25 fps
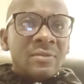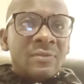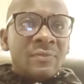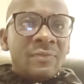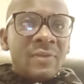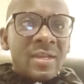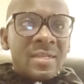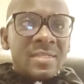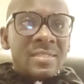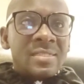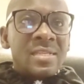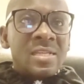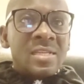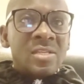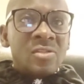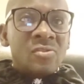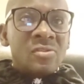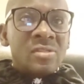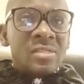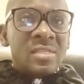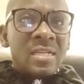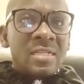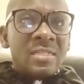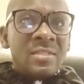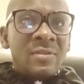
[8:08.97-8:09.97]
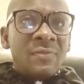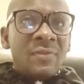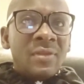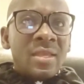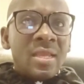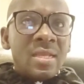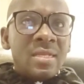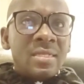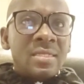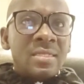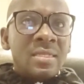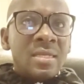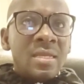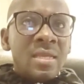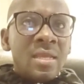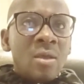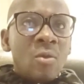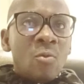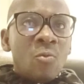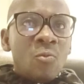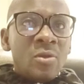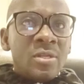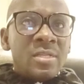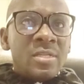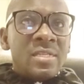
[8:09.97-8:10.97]
vaccination certificate,
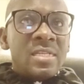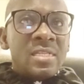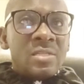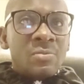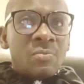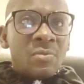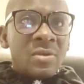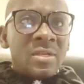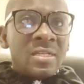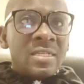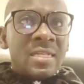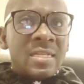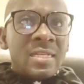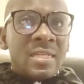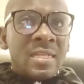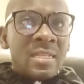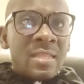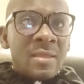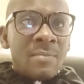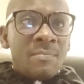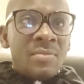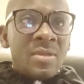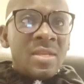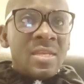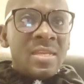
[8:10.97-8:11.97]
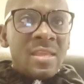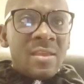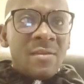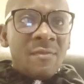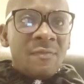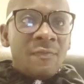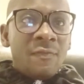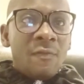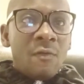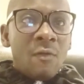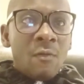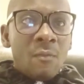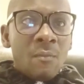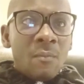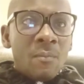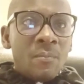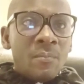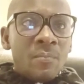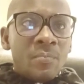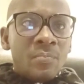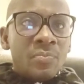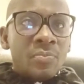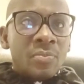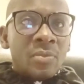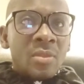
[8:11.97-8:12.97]
which is printed in the PDF form.
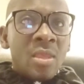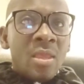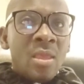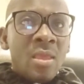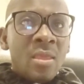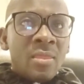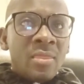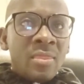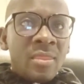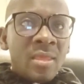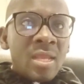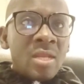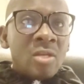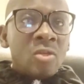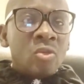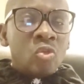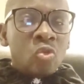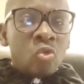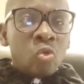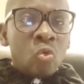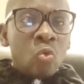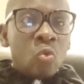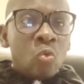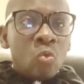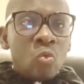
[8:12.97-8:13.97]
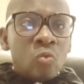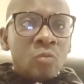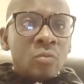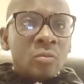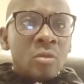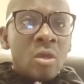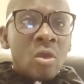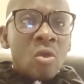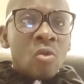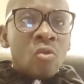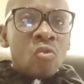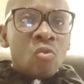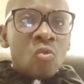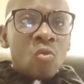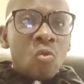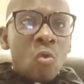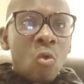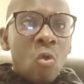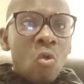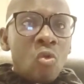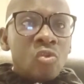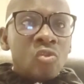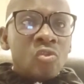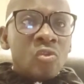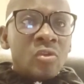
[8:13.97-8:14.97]
Then two, you
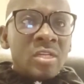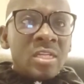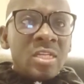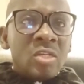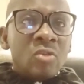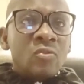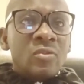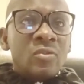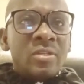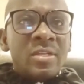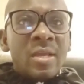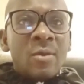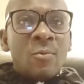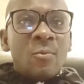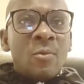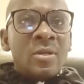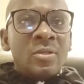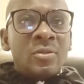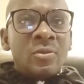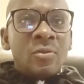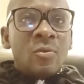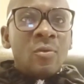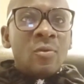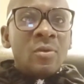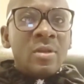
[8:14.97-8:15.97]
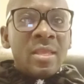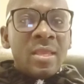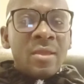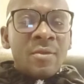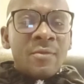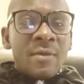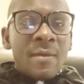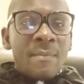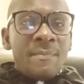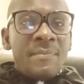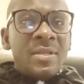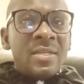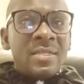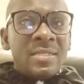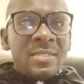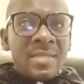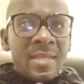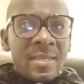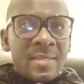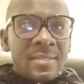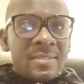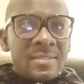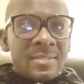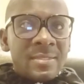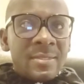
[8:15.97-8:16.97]
also need to take what you call a rapid
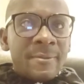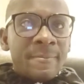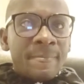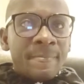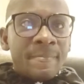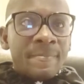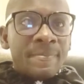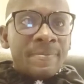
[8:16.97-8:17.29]
test,